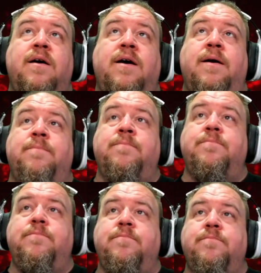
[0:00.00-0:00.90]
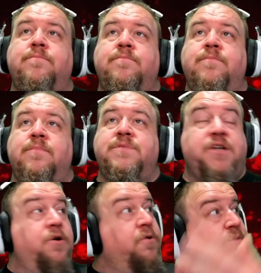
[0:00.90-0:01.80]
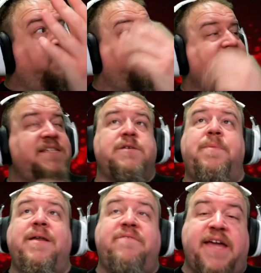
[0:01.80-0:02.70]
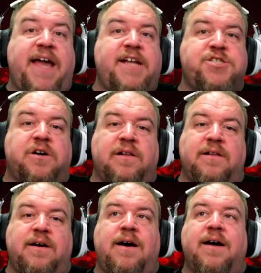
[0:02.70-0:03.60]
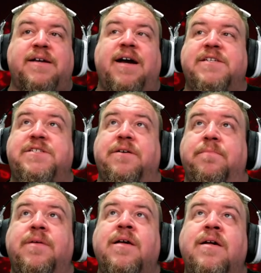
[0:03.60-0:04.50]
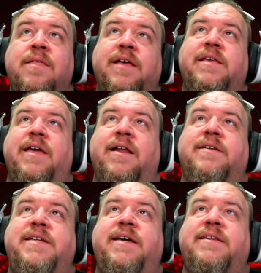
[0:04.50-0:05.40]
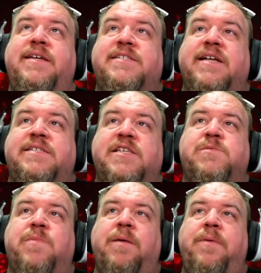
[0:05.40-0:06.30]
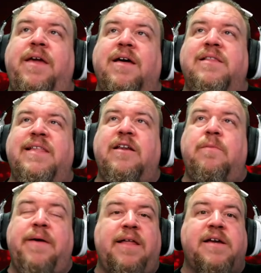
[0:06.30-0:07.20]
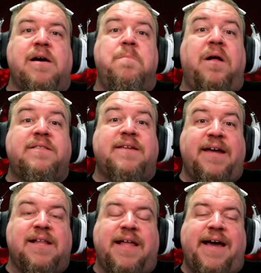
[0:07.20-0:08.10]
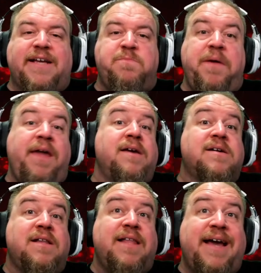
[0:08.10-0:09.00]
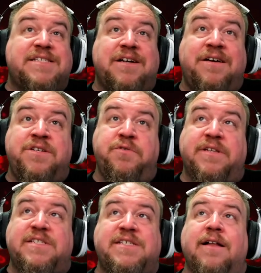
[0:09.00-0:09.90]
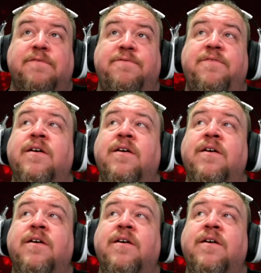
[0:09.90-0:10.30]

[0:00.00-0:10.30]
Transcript: Um, so this is a bit of a catch-all, a, a custom in a D&D sense, this might be a little bit like a multi-class being a class unto itself.